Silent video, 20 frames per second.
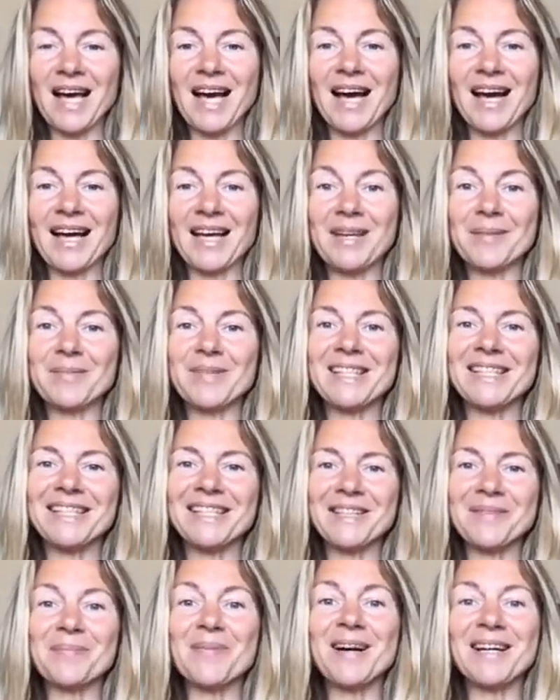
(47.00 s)
I am an
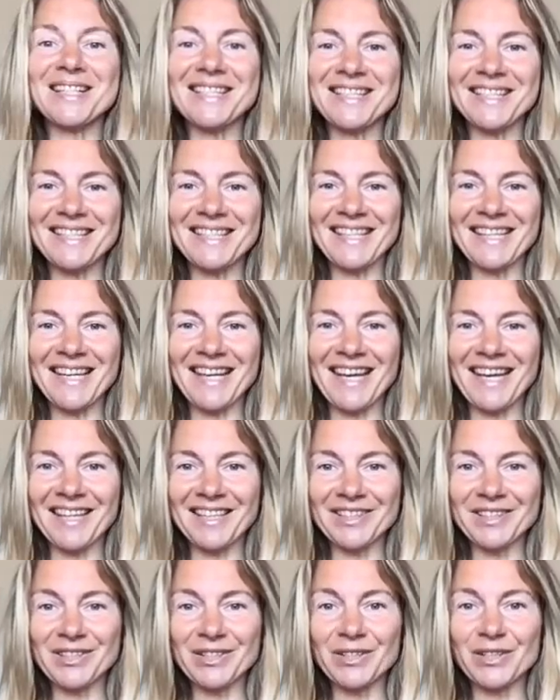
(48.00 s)
inner mastery
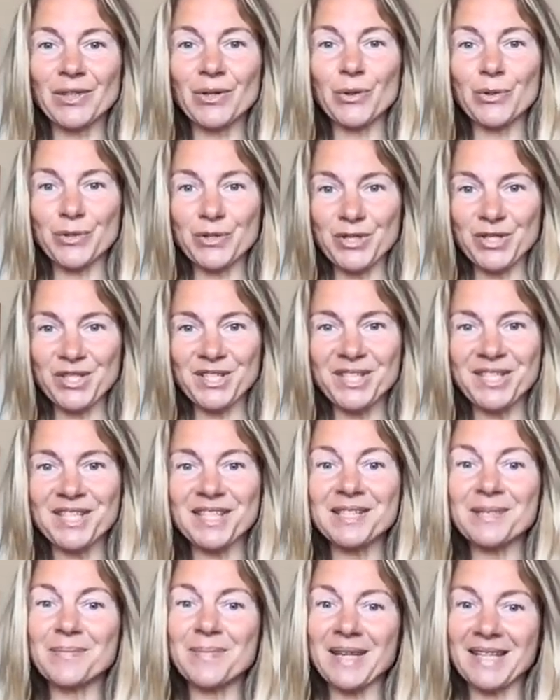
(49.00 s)
and
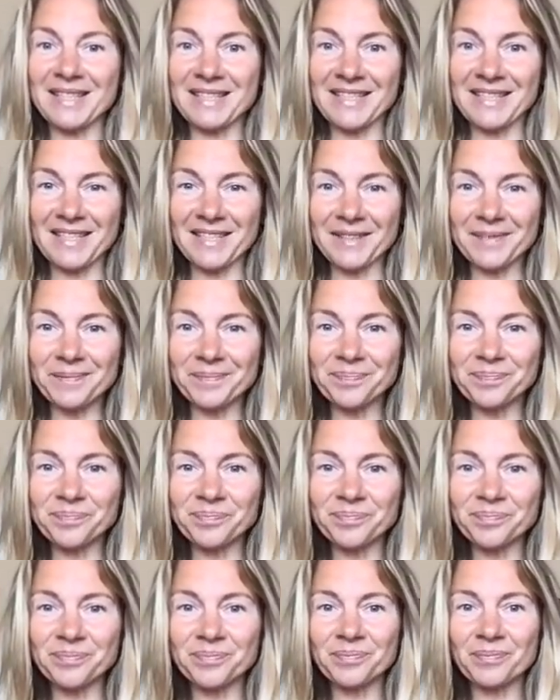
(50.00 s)
consciousness mentor.
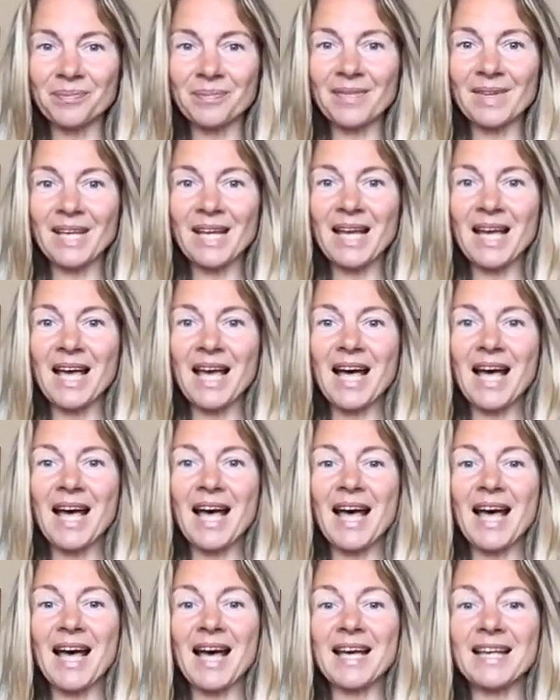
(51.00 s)

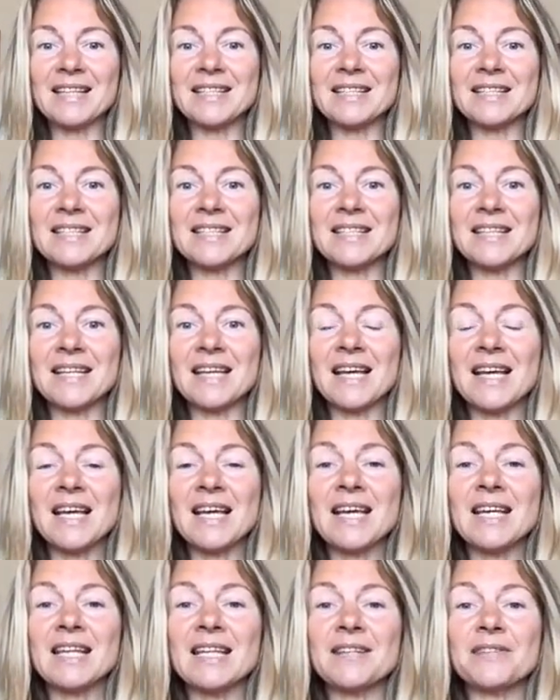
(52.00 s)
And
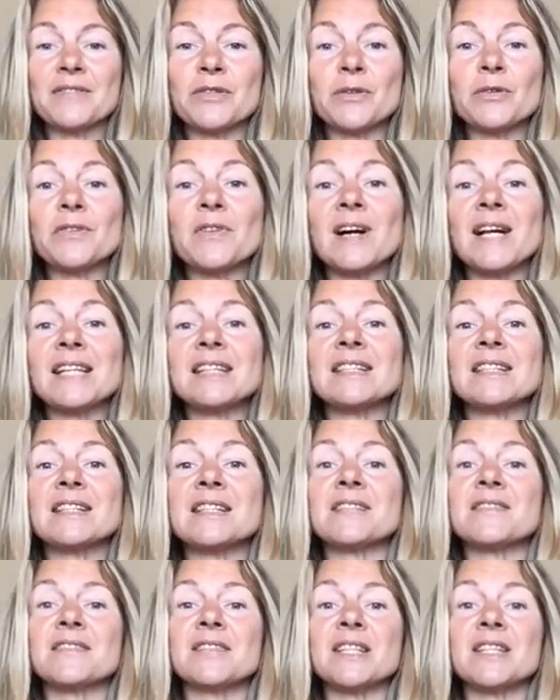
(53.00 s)
if you find
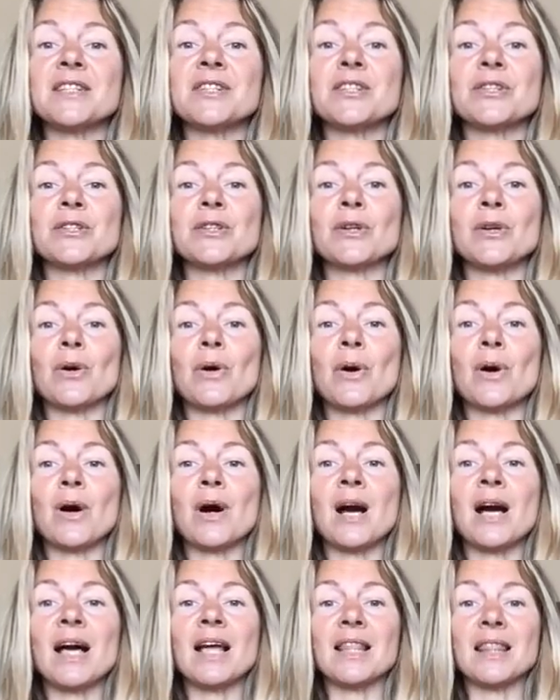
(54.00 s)
this video
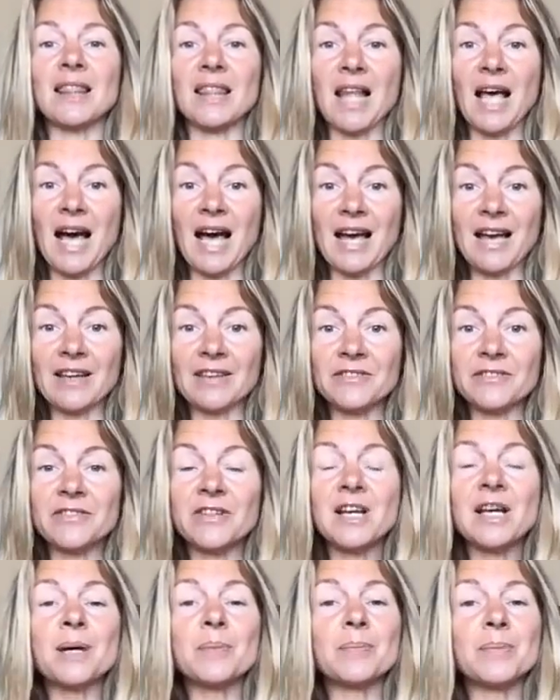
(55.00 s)
live,
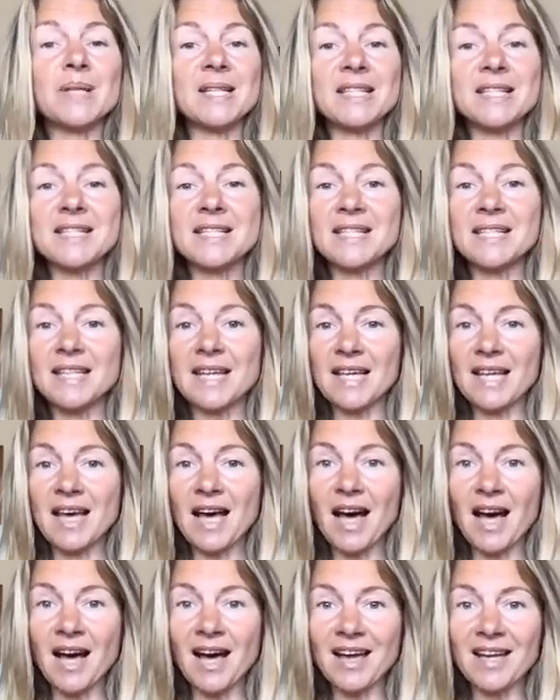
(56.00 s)
please say
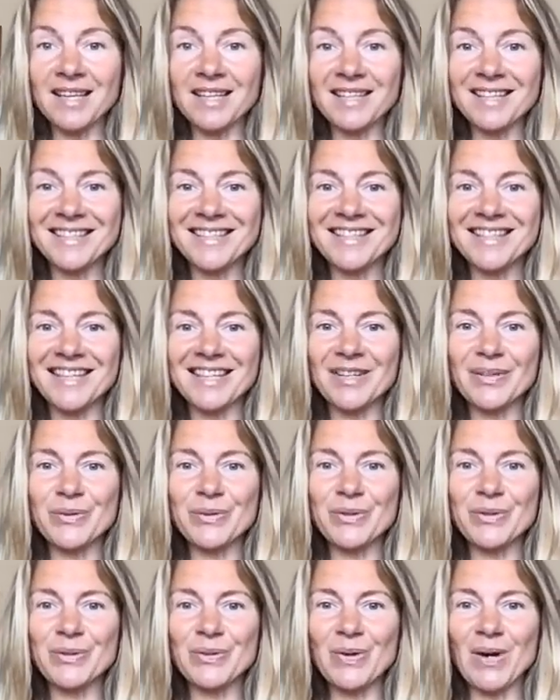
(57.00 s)
hi, say who
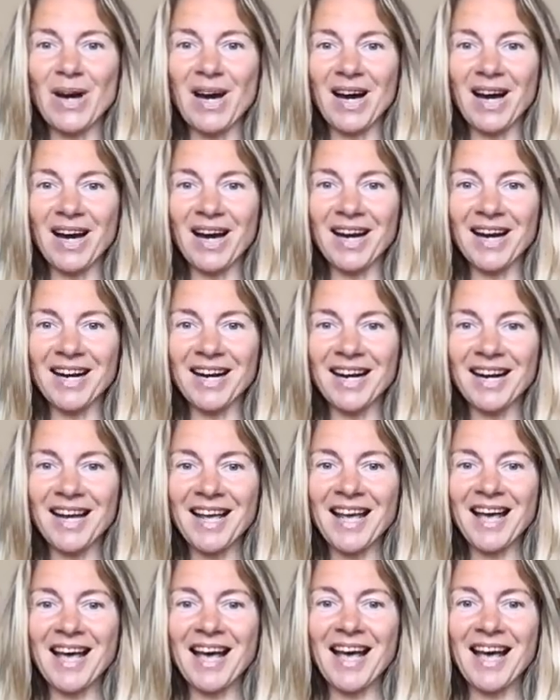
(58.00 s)
you are
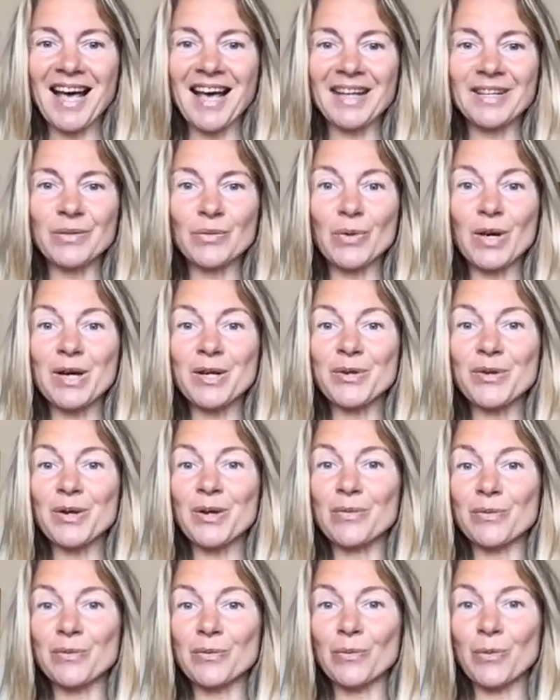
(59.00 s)
and where
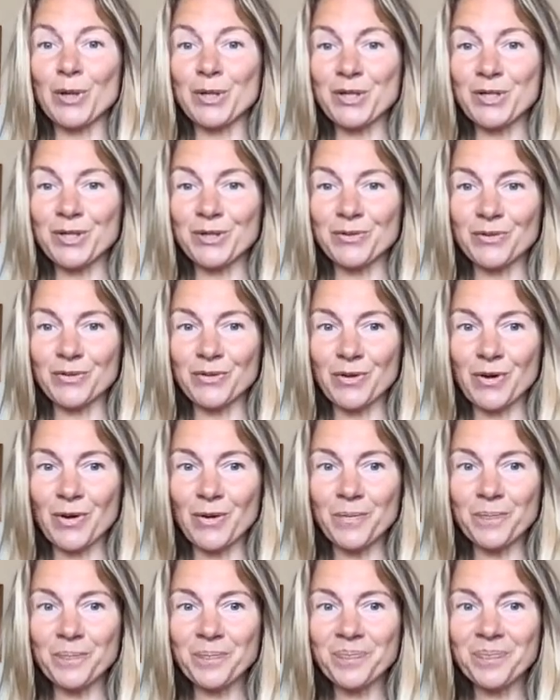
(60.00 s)
you're watching from.